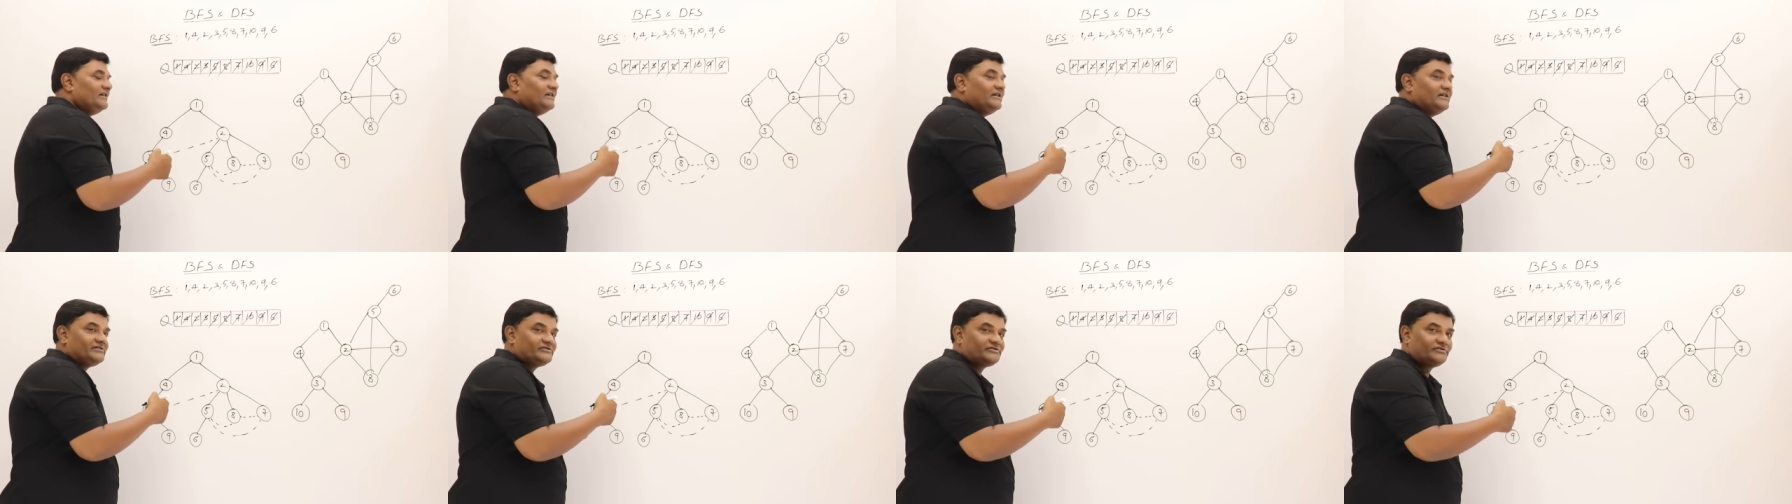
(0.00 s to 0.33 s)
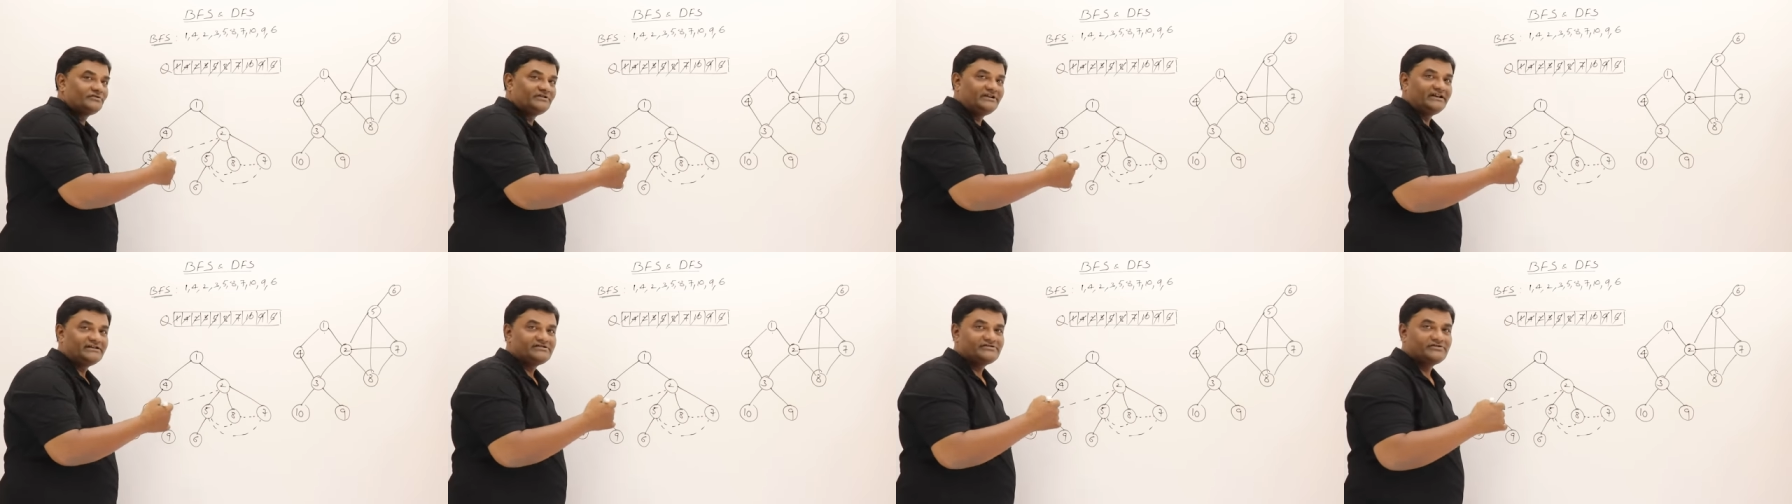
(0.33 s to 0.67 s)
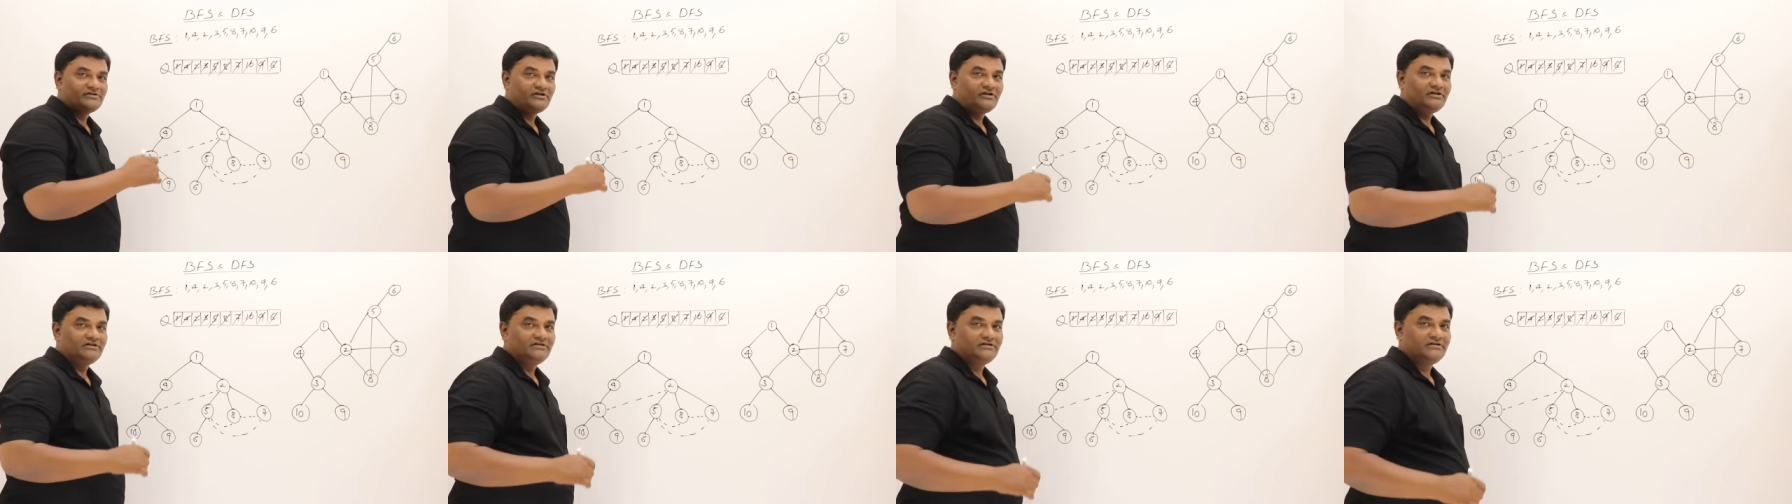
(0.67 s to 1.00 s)
So that's
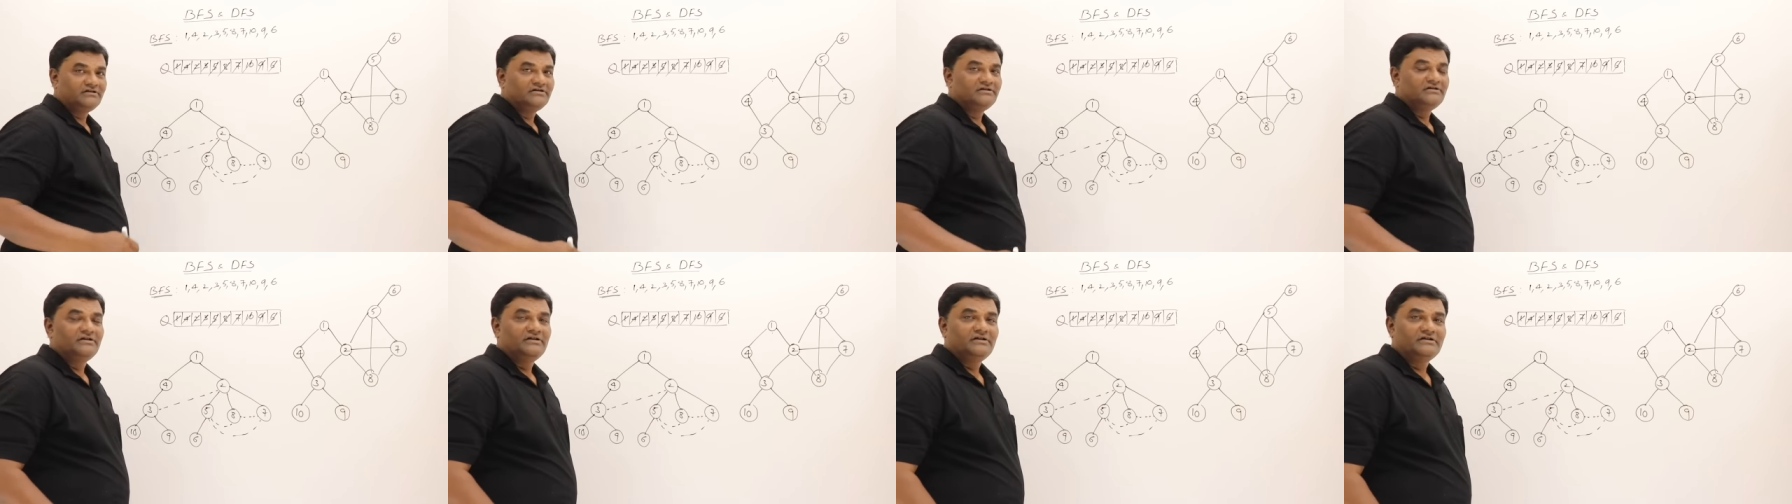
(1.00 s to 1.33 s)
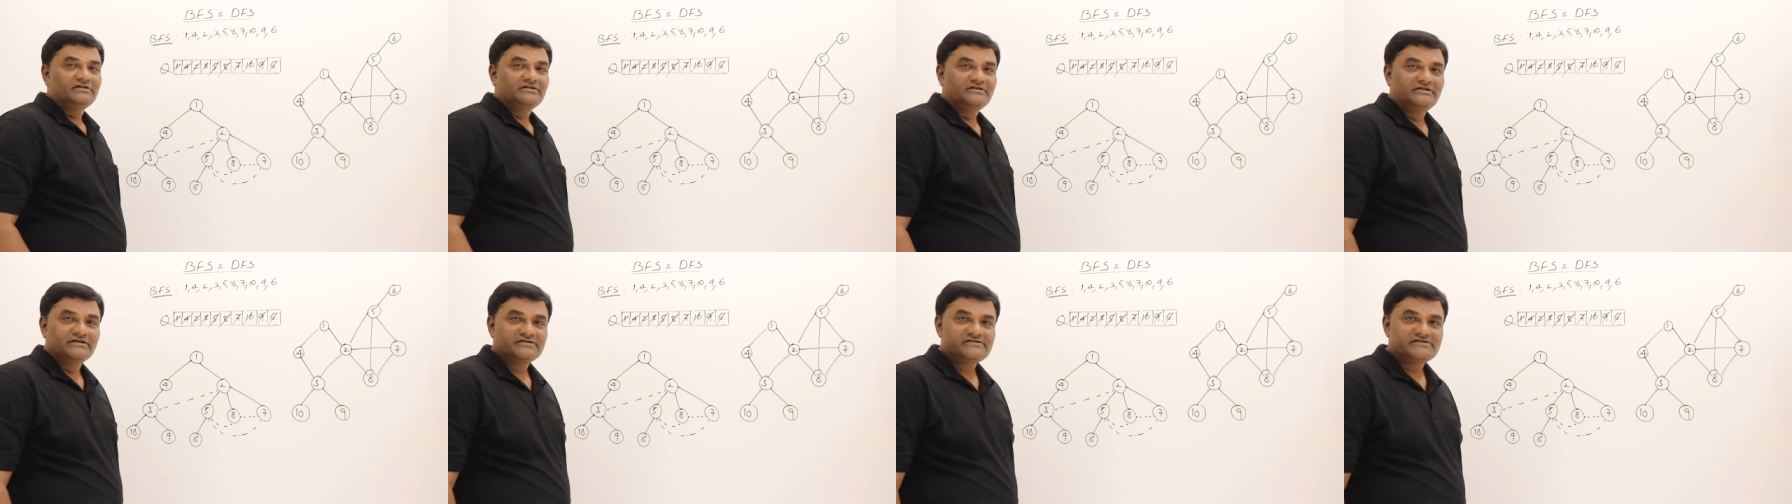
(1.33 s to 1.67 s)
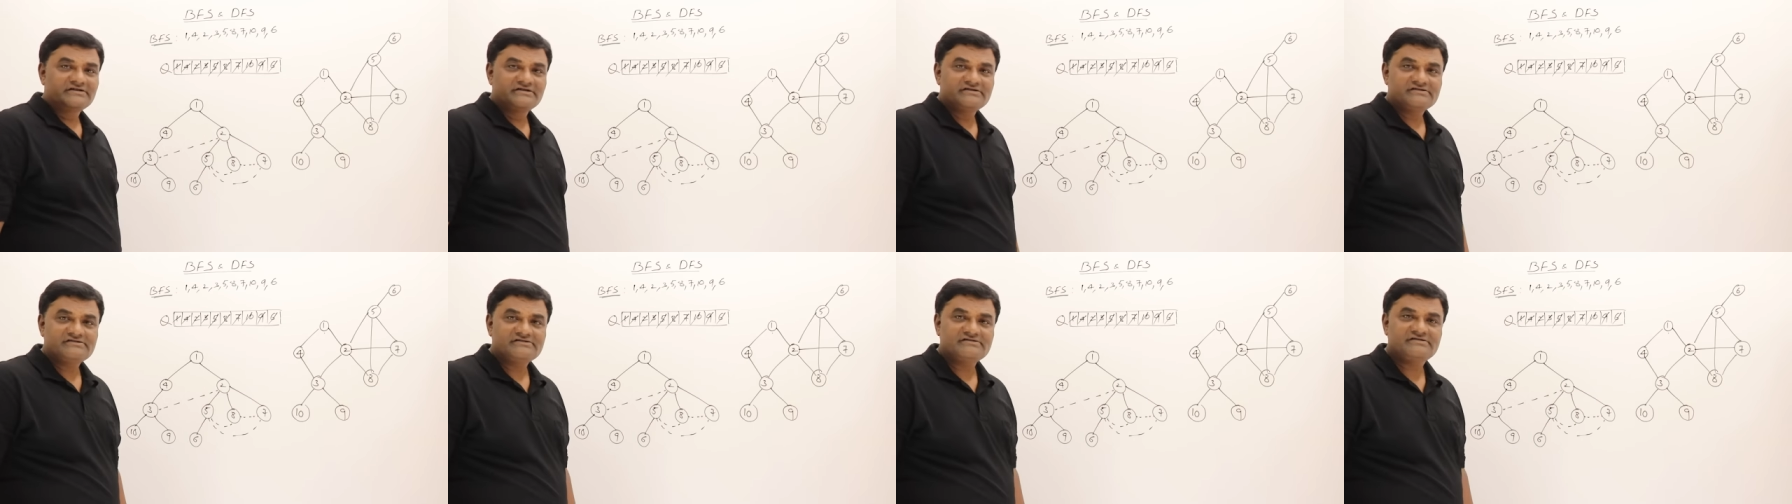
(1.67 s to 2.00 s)
all. This
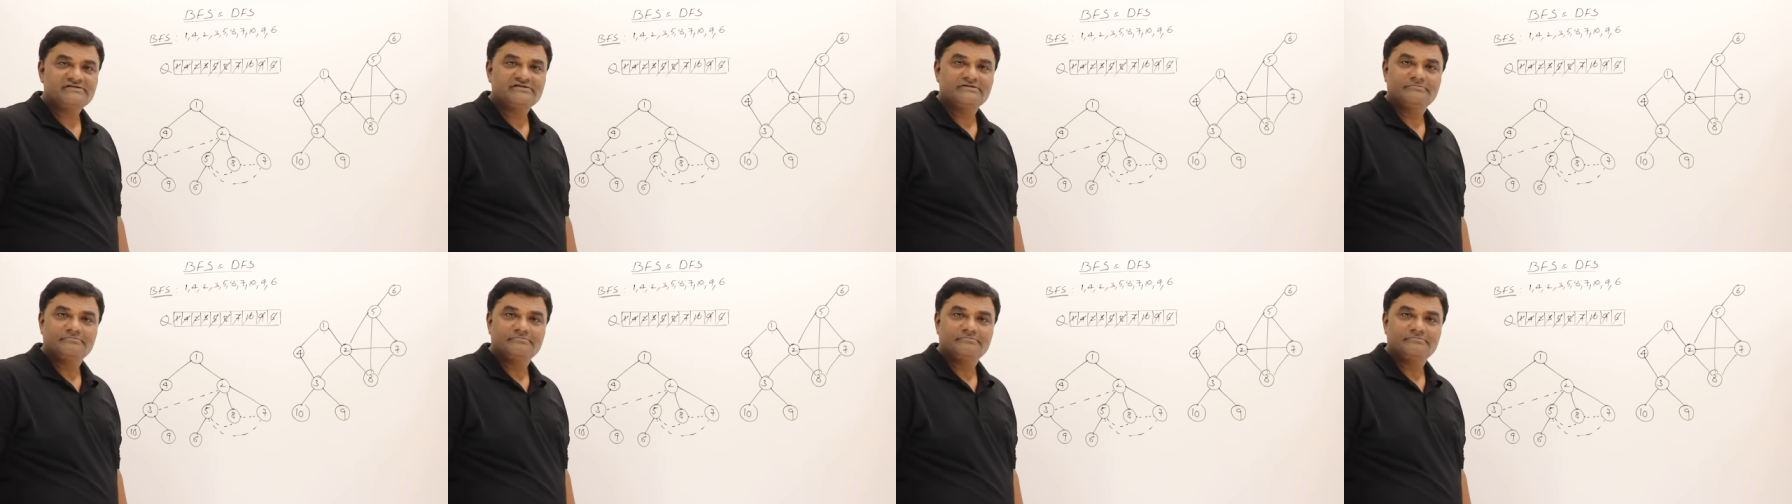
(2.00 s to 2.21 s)
is